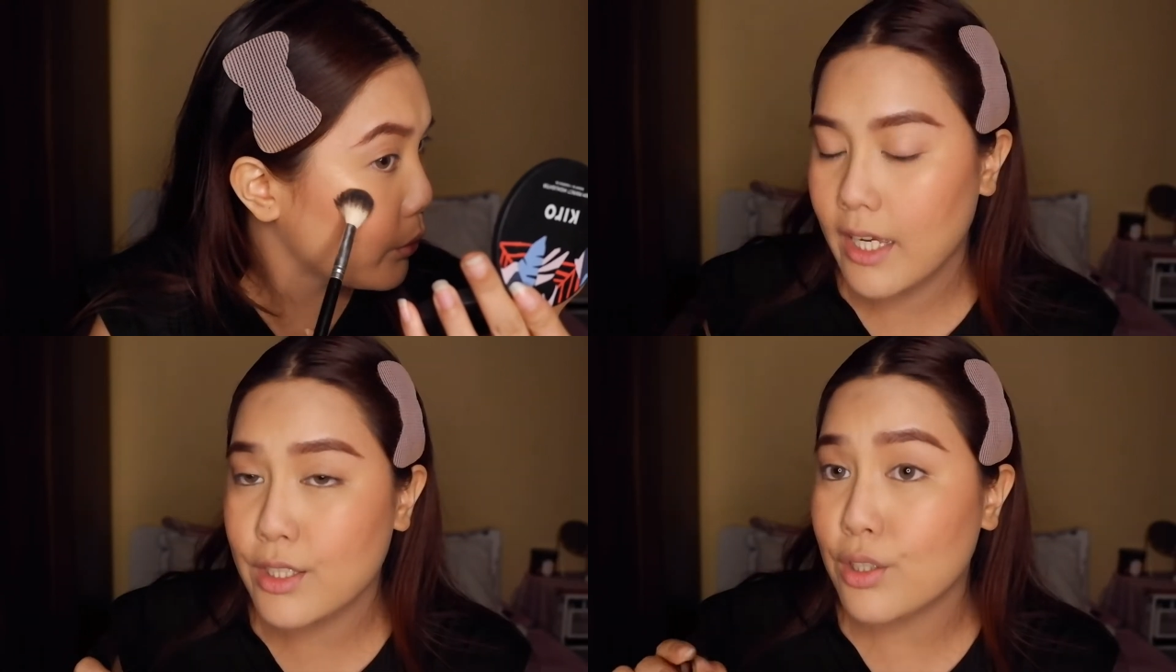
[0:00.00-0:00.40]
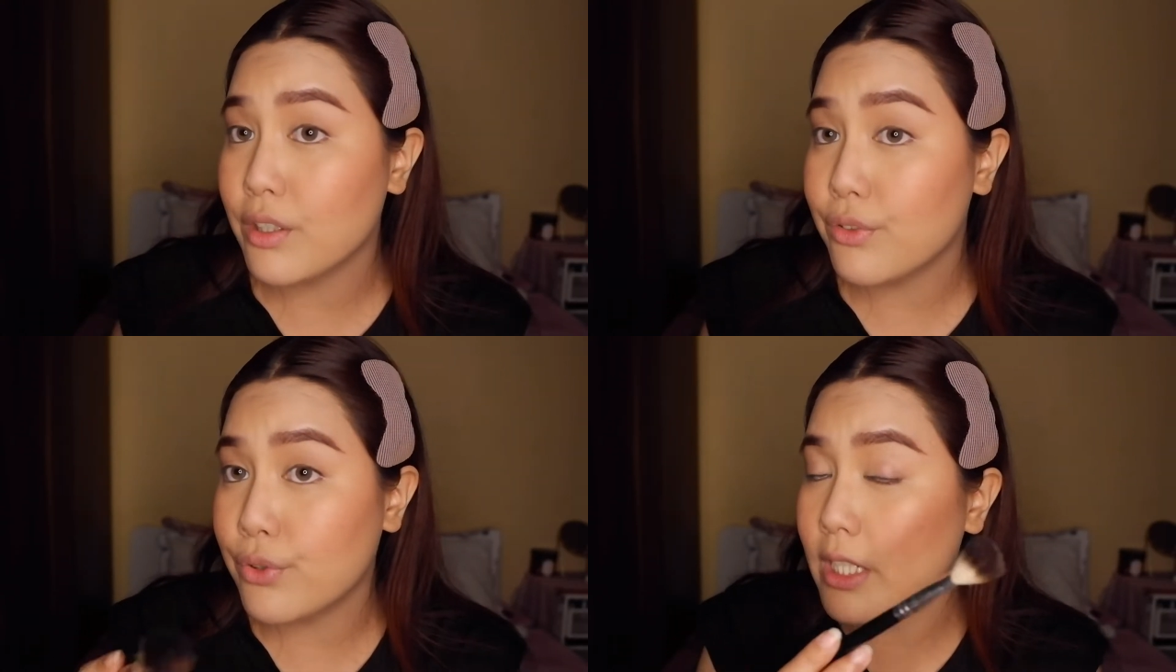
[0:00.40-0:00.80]
it's
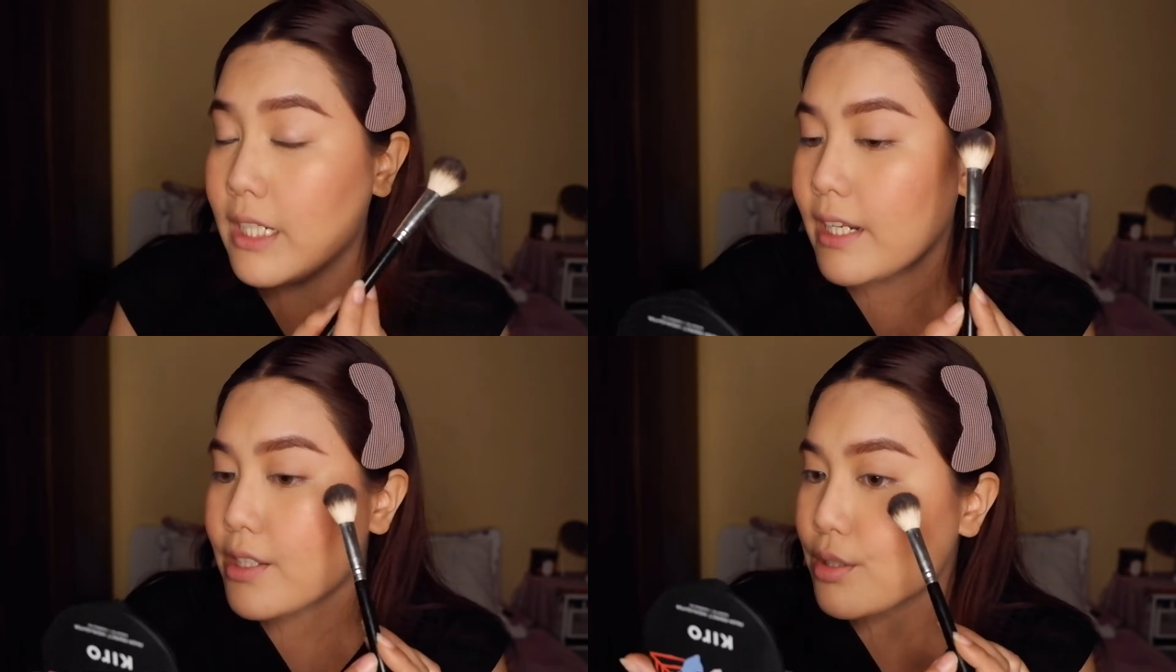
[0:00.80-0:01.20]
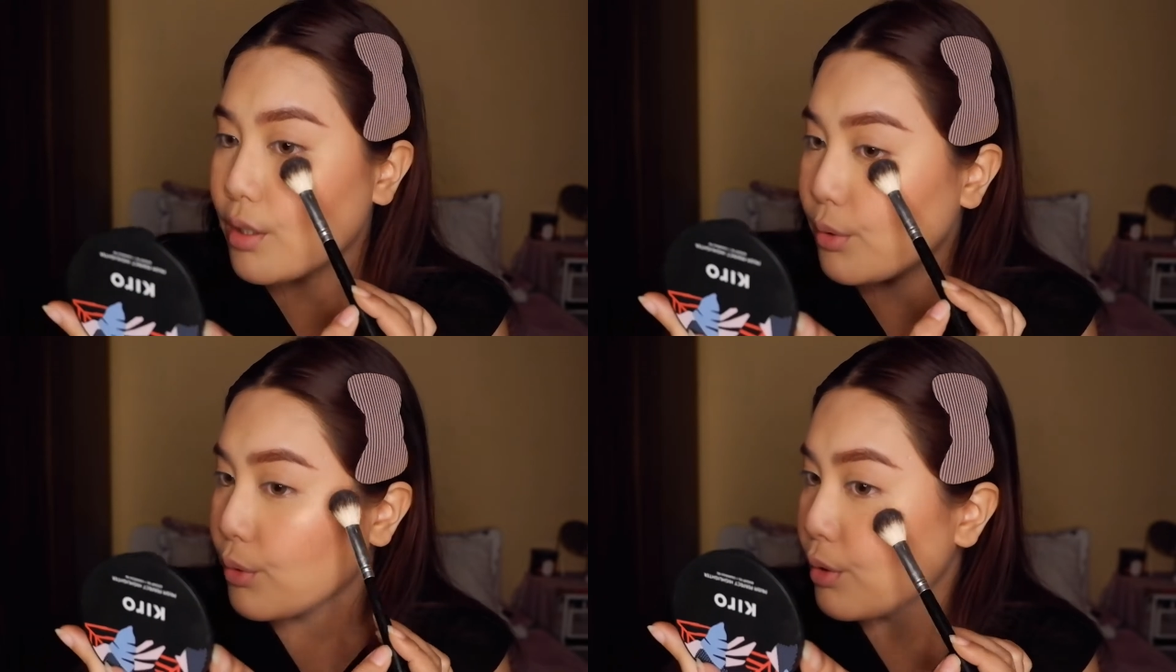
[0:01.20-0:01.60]
got a really nice
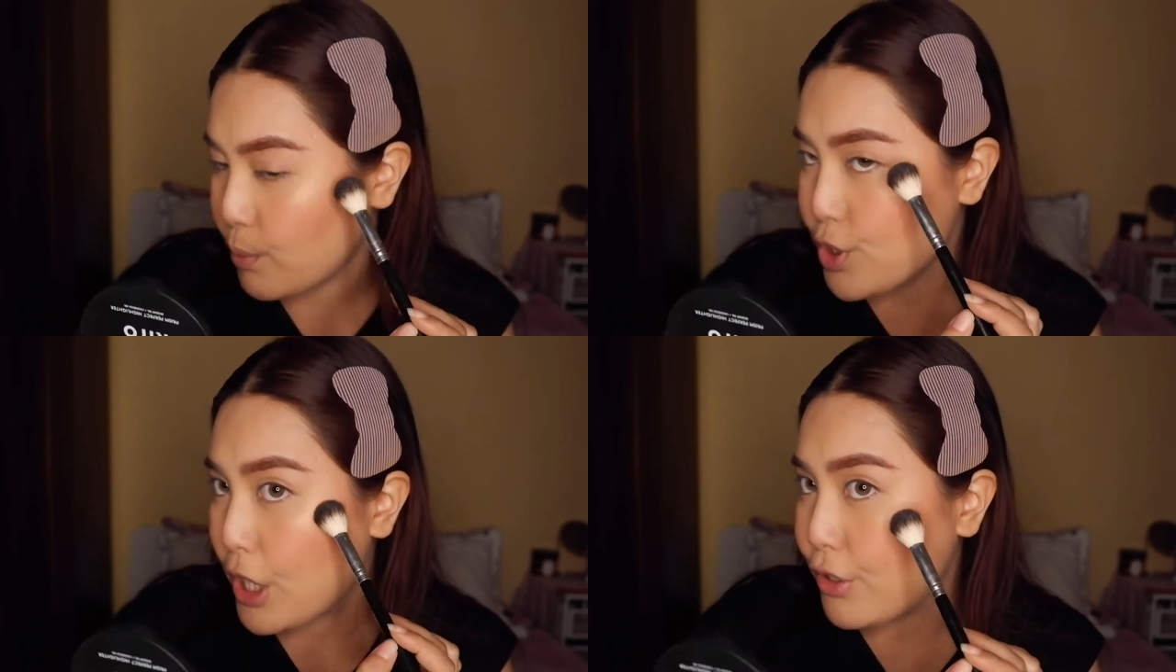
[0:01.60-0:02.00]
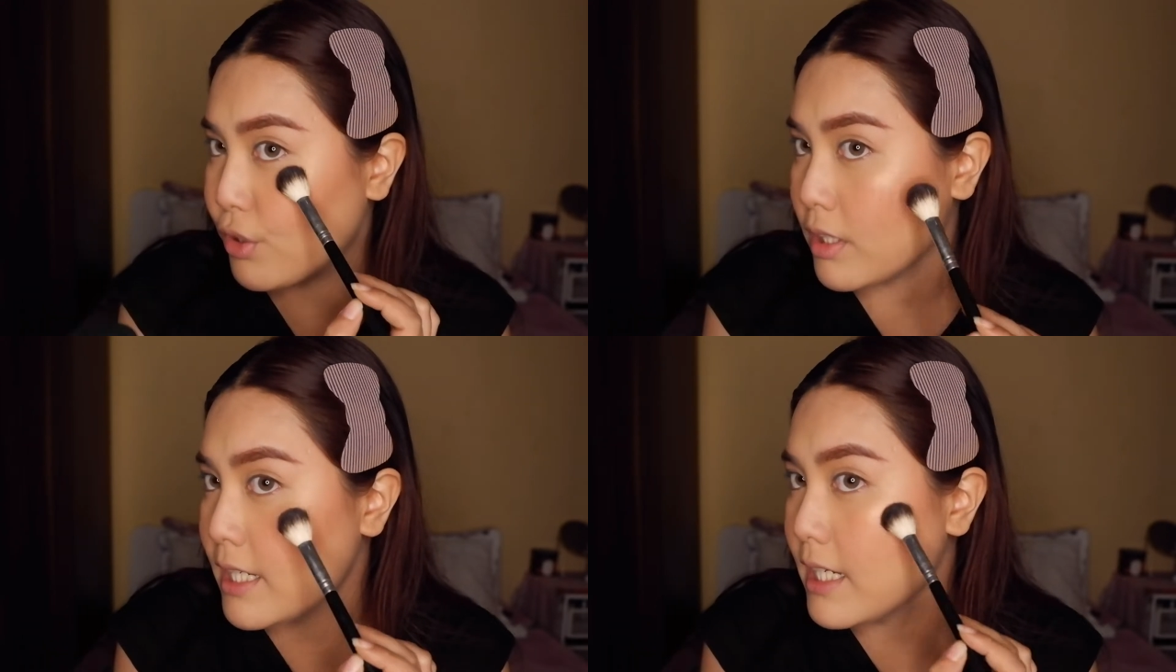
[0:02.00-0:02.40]
glow, which I
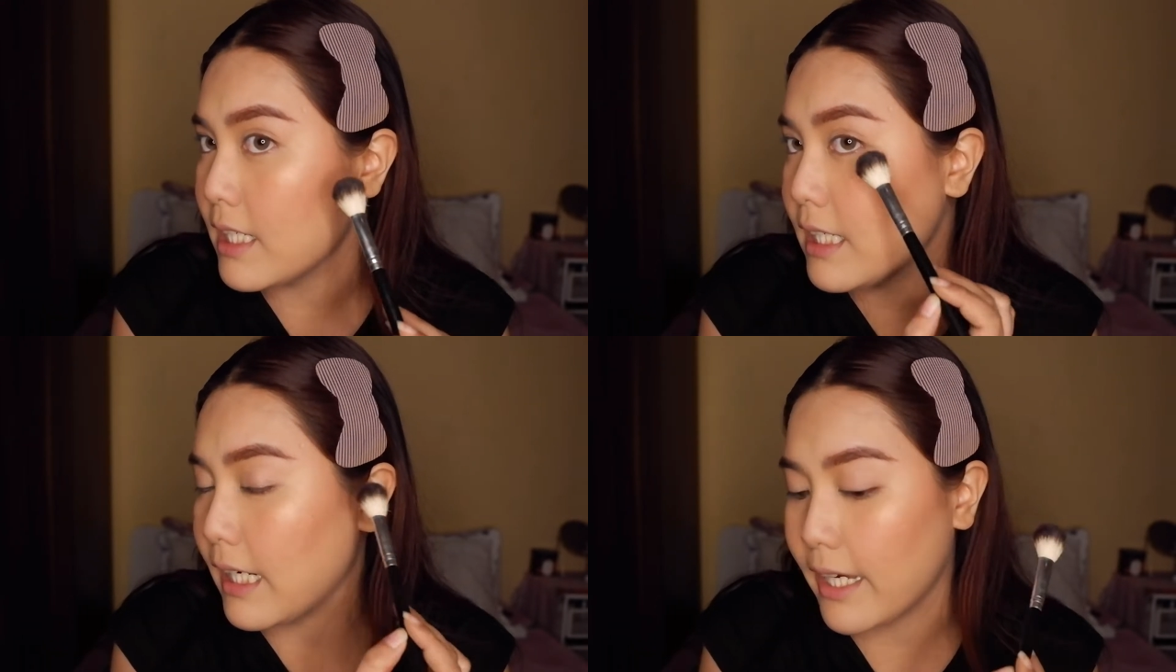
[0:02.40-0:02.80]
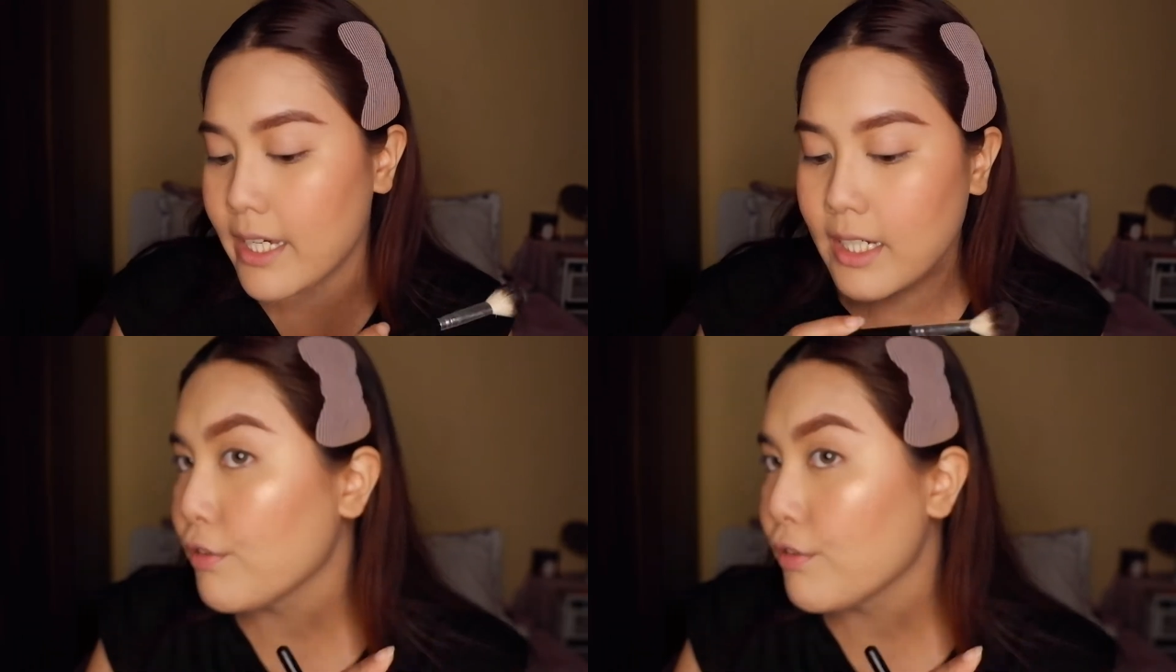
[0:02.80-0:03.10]
really like.